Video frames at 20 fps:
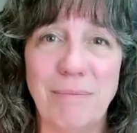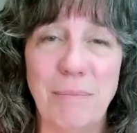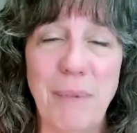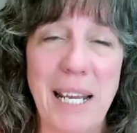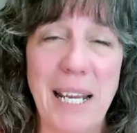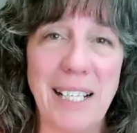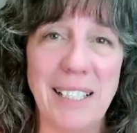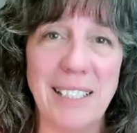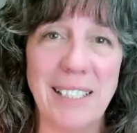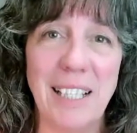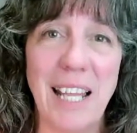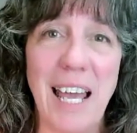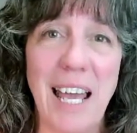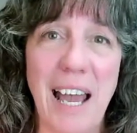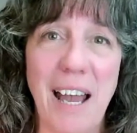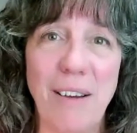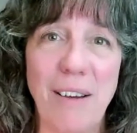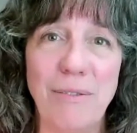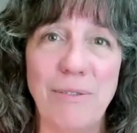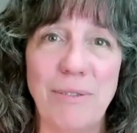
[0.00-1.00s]
make us
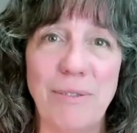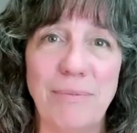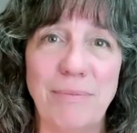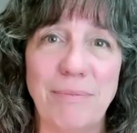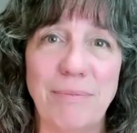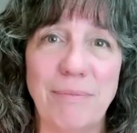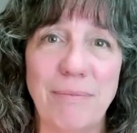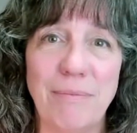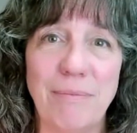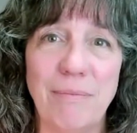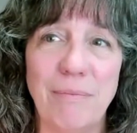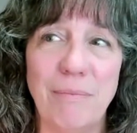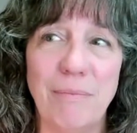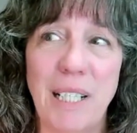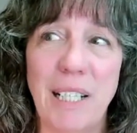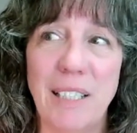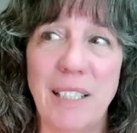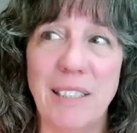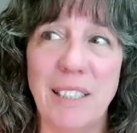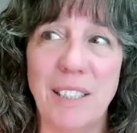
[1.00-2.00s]
laugh
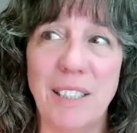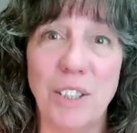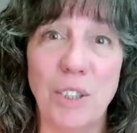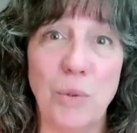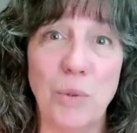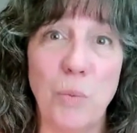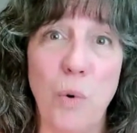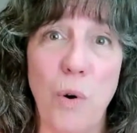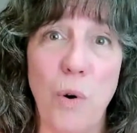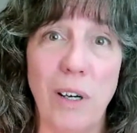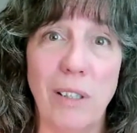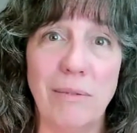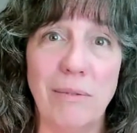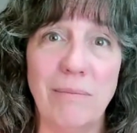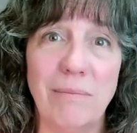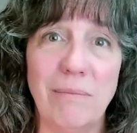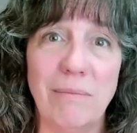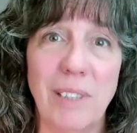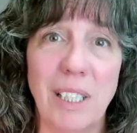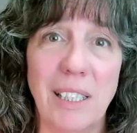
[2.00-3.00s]
because this is
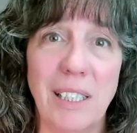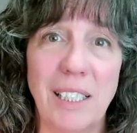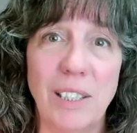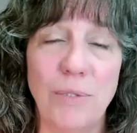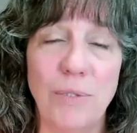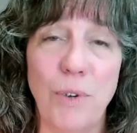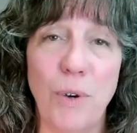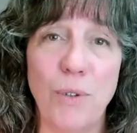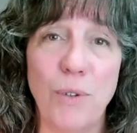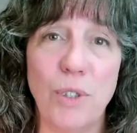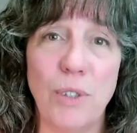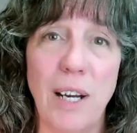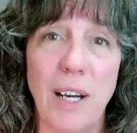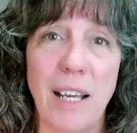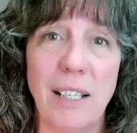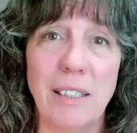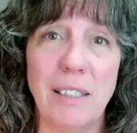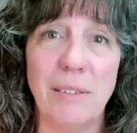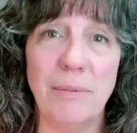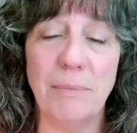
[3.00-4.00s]
war that these folks are
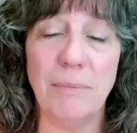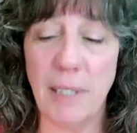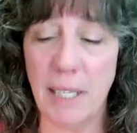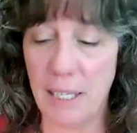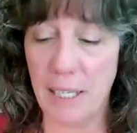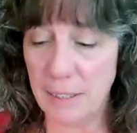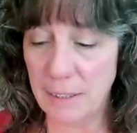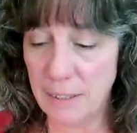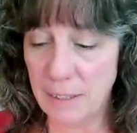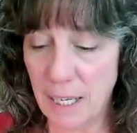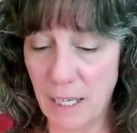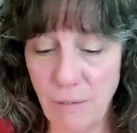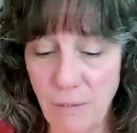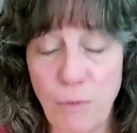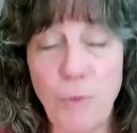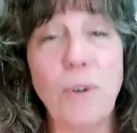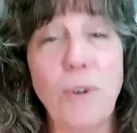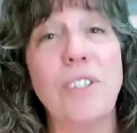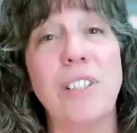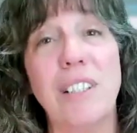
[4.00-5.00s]
at. And
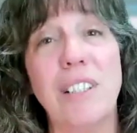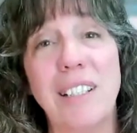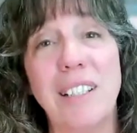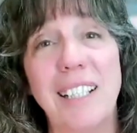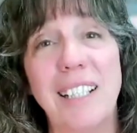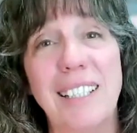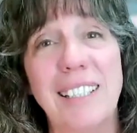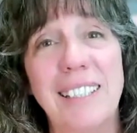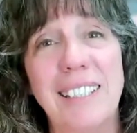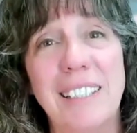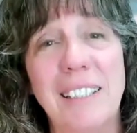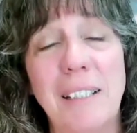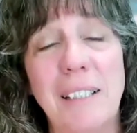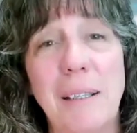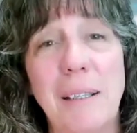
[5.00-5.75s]
unfortunately,